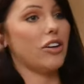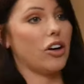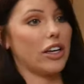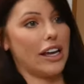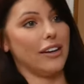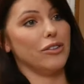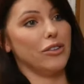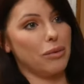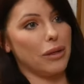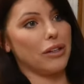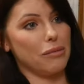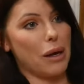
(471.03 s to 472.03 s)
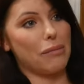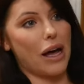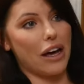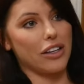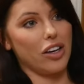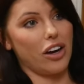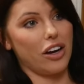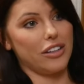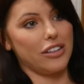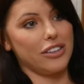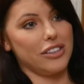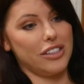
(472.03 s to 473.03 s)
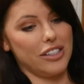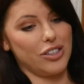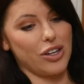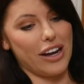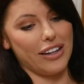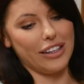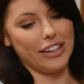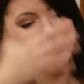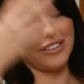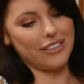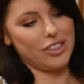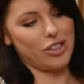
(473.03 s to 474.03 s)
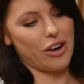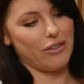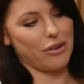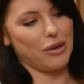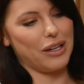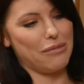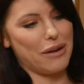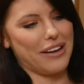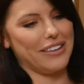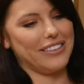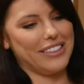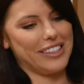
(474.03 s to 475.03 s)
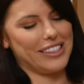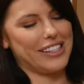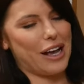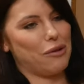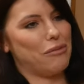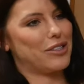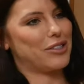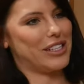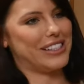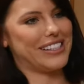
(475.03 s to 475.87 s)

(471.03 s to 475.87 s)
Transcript: volcano to build in my backyard to try and like show everyone about just elementary